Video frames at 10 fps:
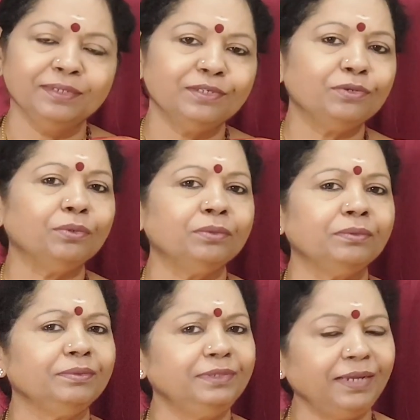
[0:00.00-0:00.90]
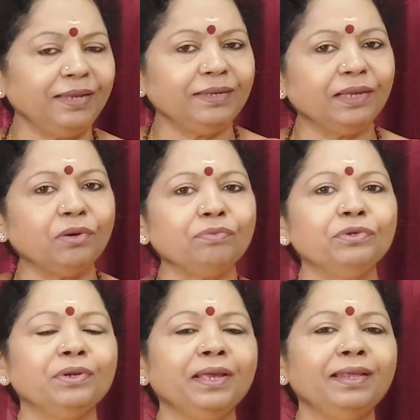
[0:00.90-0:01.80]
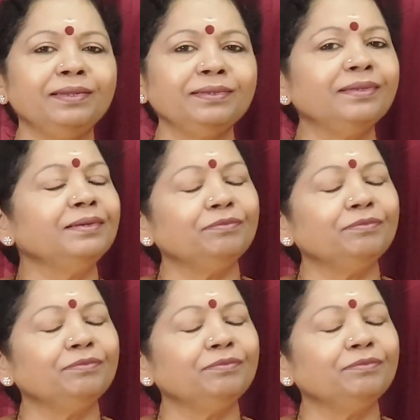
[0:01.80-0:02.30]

So take care of your health.